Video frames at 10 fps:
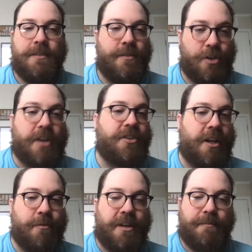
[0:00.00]

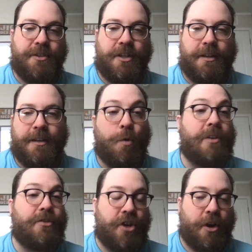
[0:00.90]
Shawshank Redemption,
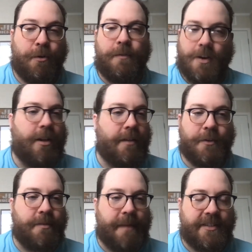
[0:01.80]
Quiz Show. All of
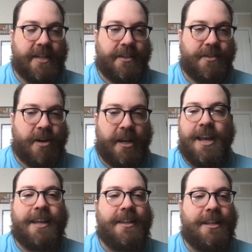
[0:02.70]
those make sense, right?
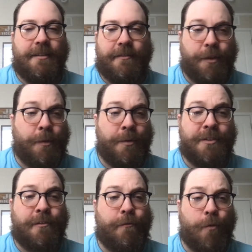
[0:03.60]
And then the 5th one
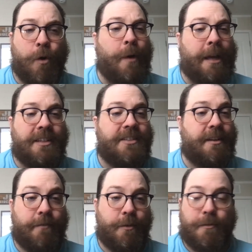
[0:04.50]
was Four Weddings
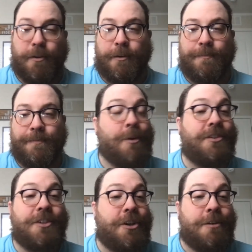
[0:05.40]
and a Funeral, which
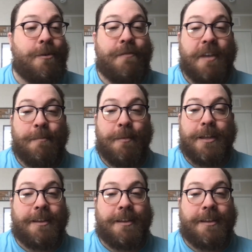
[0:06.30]
is a good movie, but